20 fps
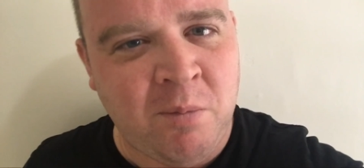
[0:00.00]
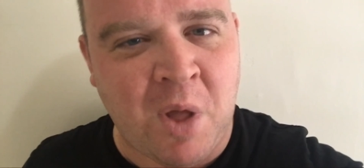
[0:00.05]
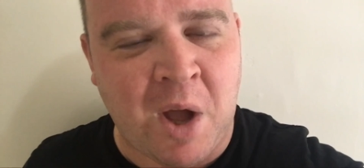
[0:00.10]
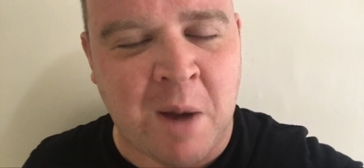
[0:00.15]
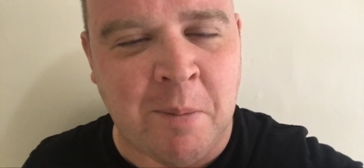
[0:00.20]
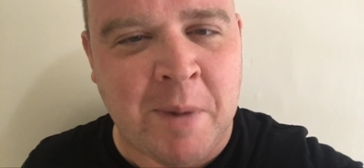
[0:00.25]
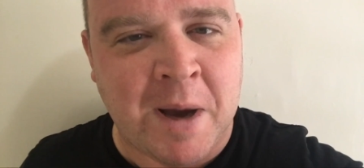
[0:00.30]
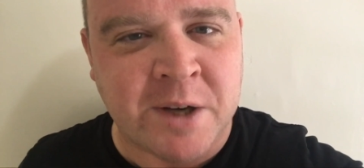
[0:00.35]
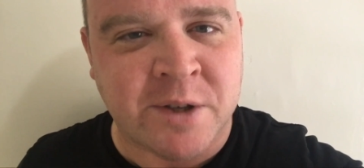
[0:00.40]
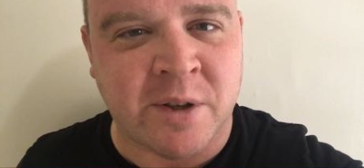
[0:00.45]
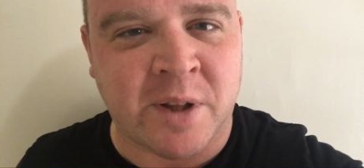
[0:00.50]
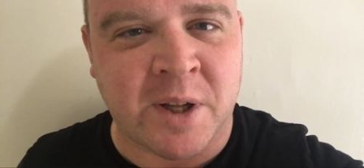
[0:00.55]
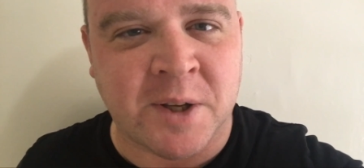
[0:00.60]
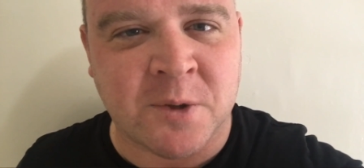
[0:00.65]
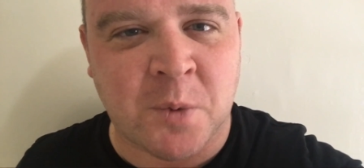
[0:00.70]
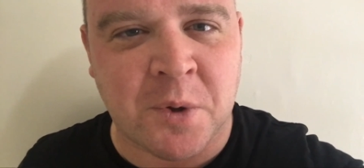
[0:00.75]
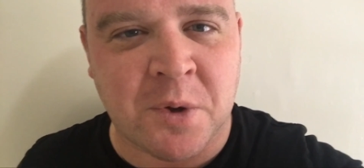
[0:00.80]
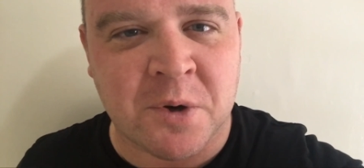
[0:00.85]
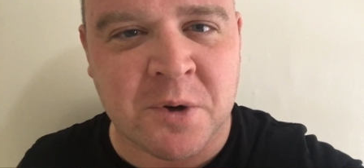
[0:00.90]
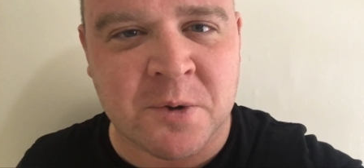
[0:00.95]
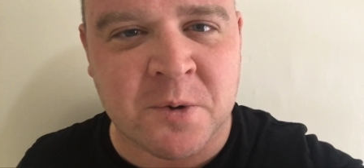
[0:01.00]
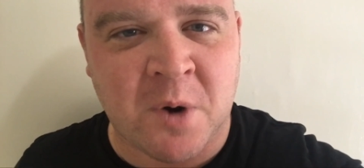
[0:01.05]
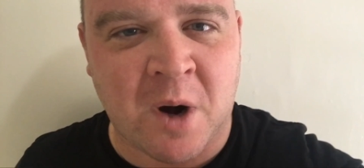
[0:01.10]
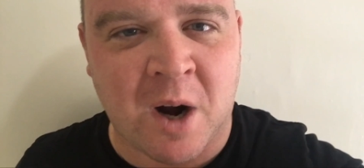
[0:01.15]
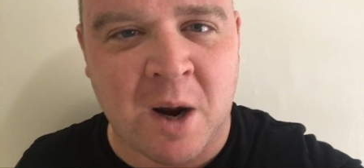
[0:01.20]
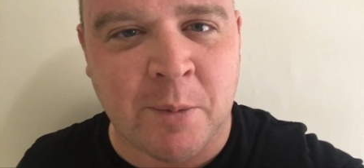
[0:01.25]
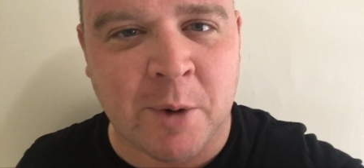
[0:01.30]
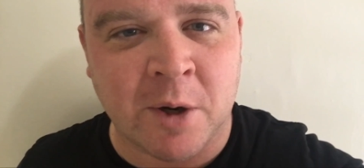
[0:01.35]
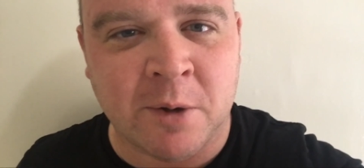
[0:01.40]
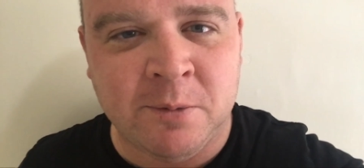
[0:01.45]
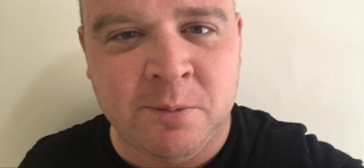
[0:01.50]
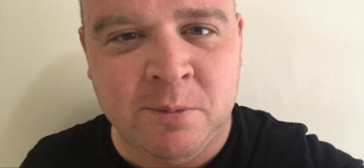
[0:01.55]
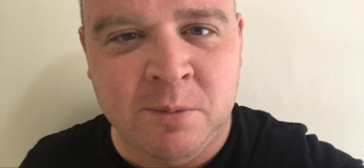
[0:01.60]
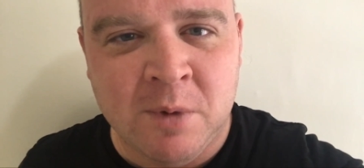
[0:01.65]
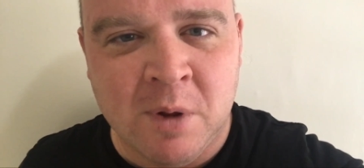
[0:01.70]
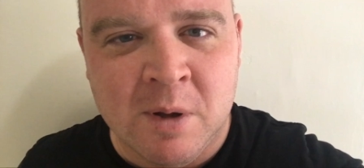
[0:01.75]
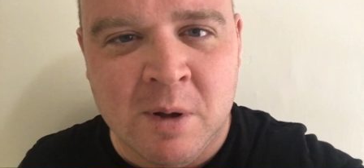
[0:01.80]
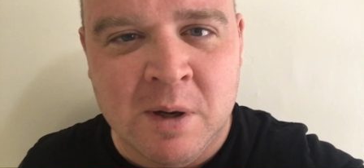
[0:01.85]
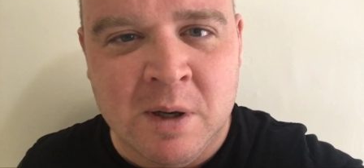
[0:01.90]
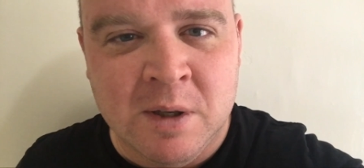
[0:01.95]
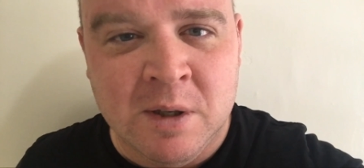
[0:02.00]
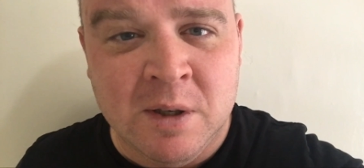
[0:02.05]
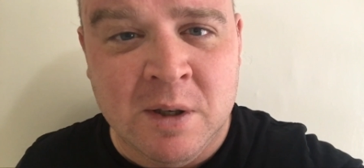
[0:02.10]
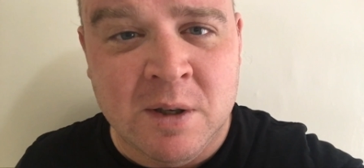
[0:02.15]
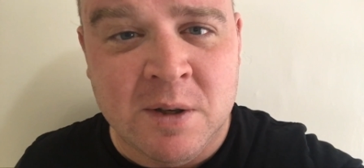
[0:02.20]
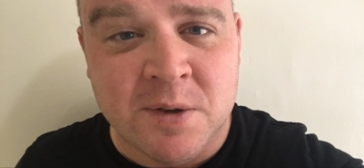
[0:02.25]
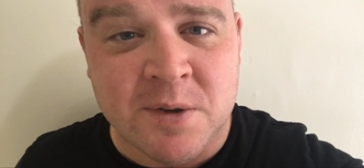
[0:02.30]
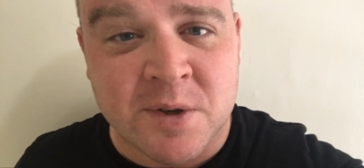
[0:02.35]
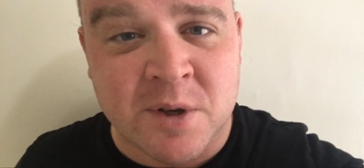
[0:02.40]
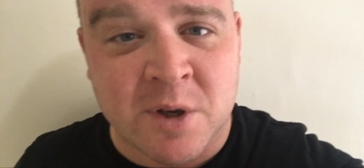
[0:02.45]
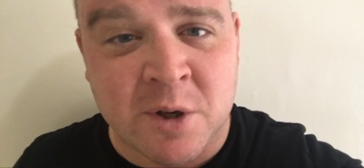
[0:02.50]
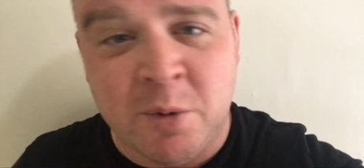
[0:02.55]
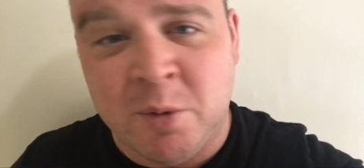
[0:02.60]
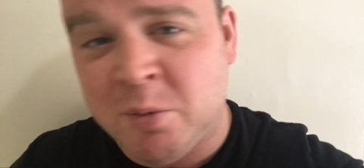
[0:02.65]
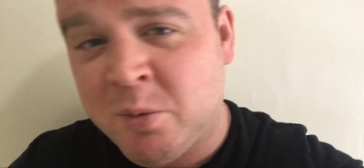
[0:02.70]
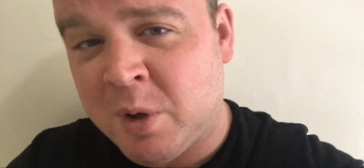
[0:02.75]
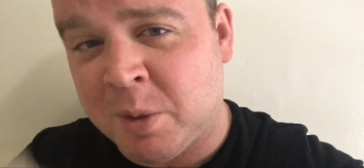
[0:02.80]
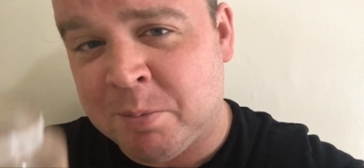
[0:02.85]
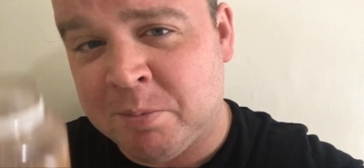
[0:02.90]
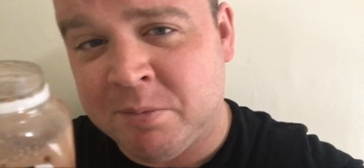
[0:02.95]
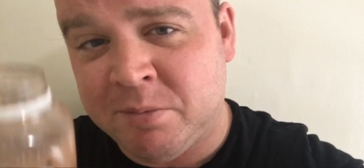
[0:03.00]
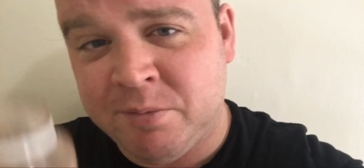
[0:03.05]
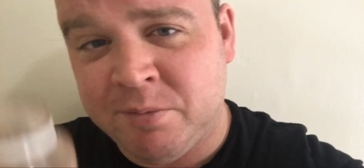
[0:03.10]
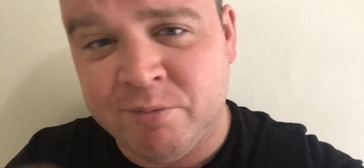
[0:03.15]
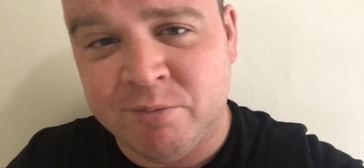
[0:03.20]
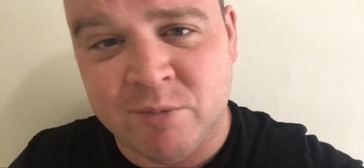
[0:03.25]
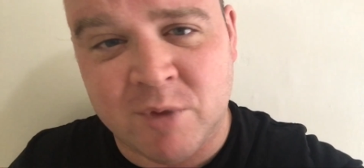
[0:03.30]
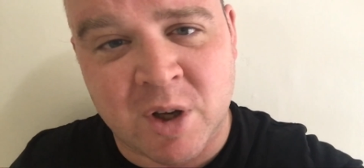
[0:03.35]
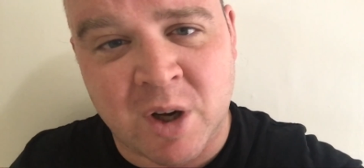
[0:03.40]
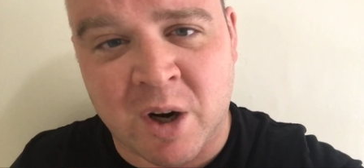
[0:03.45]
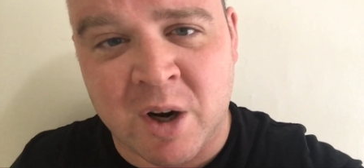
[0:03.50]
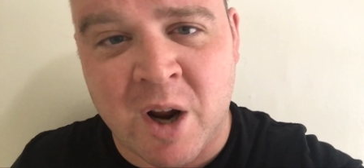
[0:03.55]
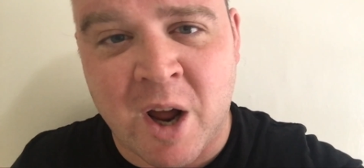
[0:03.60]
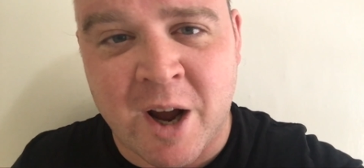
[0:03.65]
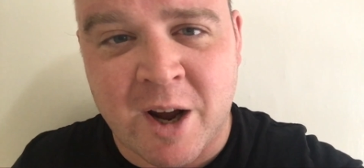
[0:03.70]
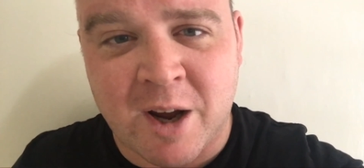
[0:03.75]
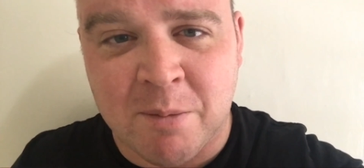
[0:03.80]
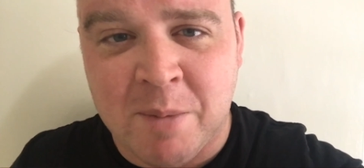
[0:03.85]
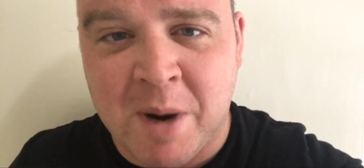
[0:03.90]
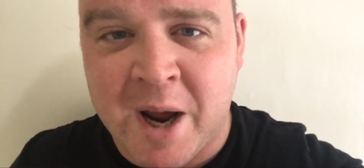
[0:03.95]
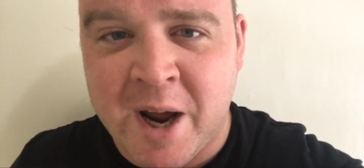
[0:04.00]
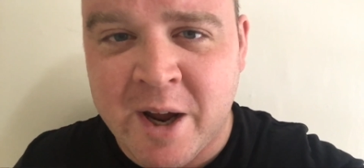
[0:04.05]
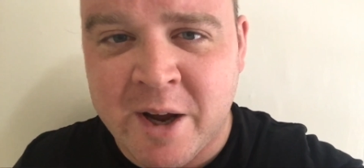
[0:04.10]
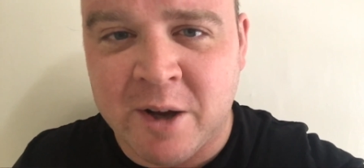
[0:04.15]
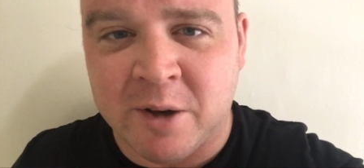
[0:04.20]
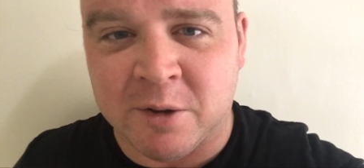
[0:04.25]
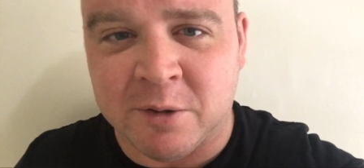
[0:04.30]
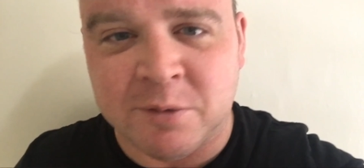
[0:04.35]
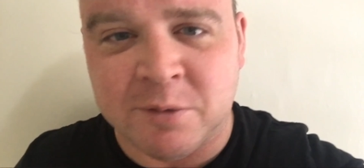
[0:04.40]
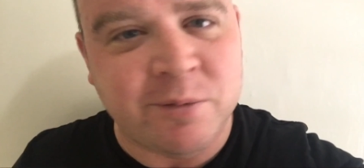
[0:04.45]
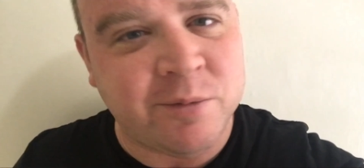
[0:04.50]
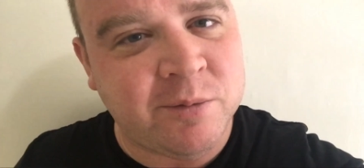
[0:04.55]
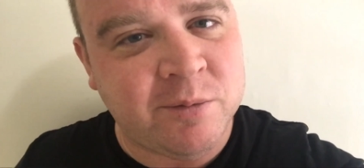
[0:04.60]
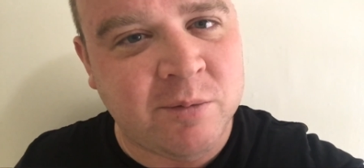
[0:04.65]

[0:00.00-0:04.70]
I imagine that's what they're describing. So I'm gonna knock it back and